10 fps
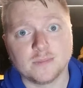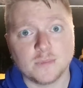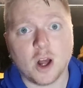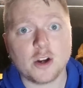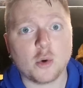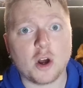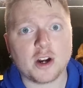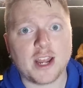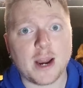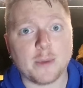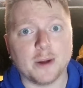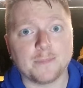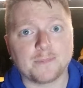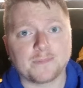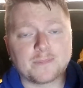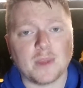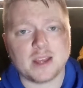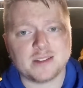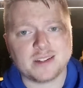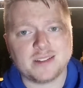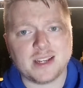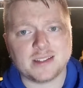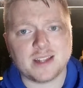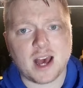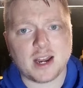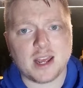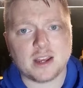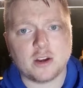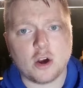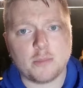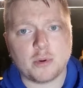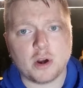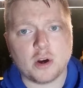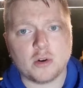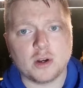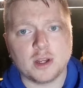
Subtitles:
underwater camera. As you can see, it's not a GoPro.